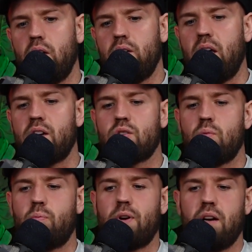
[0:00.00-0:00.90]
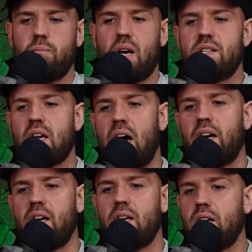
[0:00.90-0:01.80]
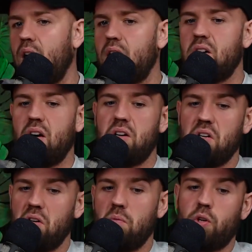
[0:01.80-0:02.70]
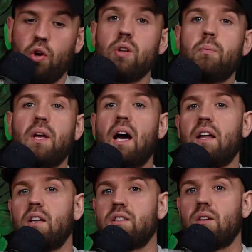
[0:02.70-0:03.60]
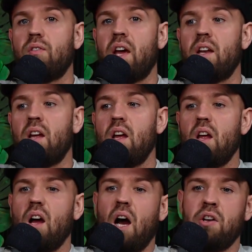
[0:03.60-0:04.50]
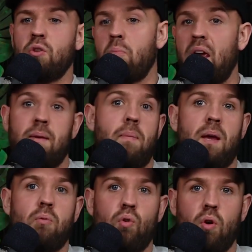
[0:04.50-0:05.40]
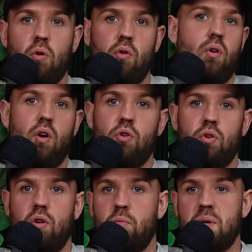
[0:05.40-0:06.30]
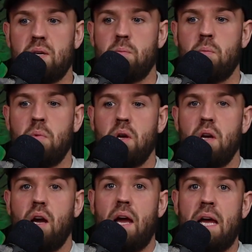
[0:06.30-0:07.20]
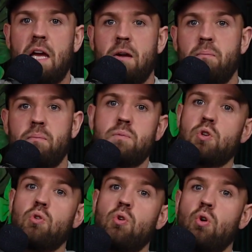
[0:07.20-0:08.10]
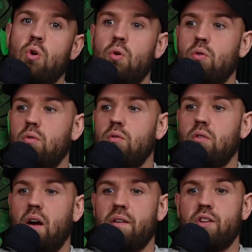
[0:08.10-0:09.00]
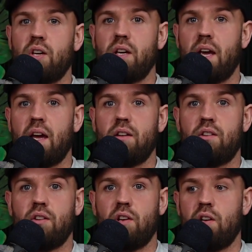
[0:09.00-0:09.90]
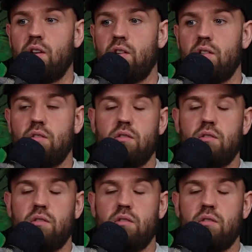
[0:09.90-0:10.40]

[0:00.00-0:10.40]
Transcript: yeah, so Pr- Prince Harry could be at this event, and you might be able to, uh, to meet him. Um, so if you can get to